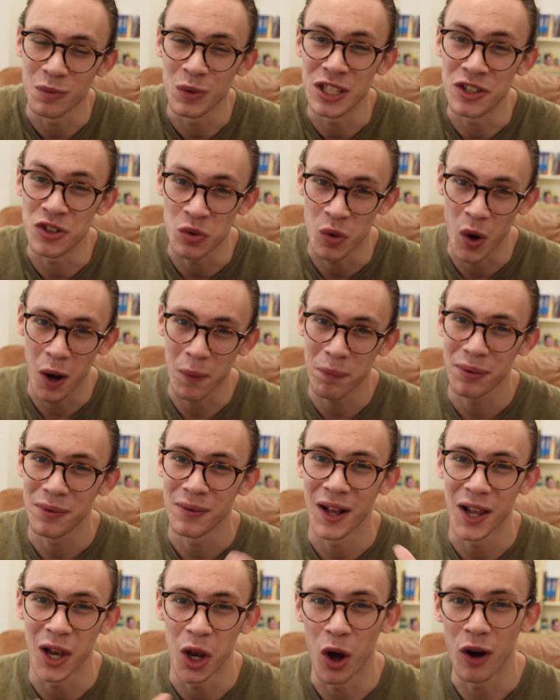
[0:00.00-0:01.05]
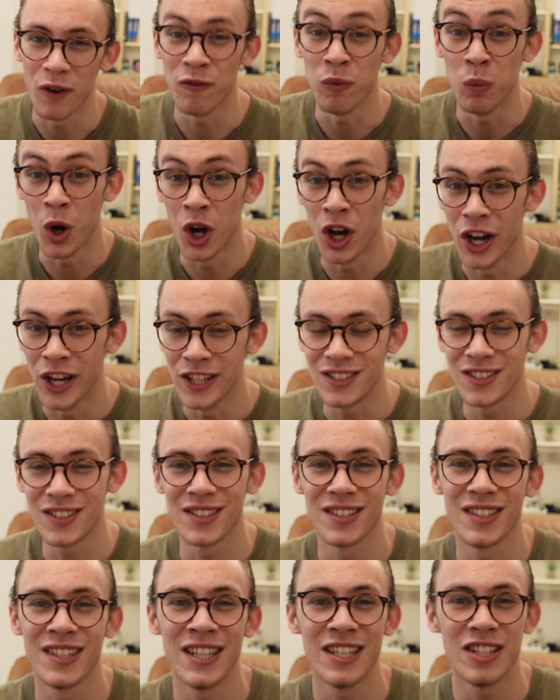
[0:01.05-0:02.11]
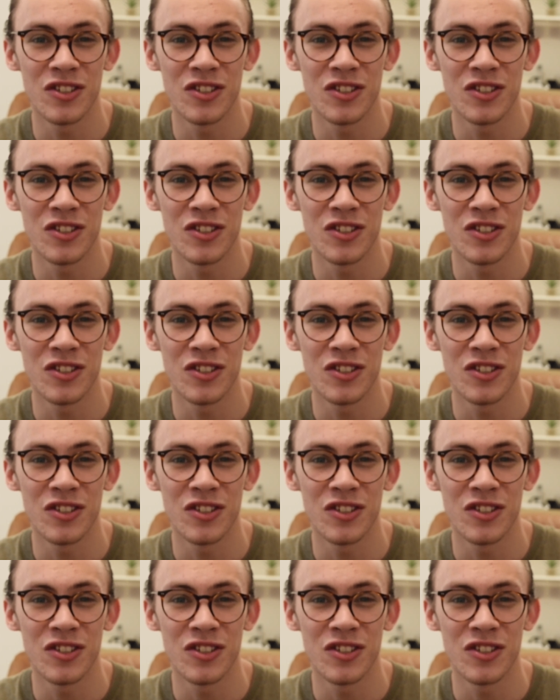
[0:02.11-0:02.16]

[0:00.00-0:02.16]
We drop a lot of words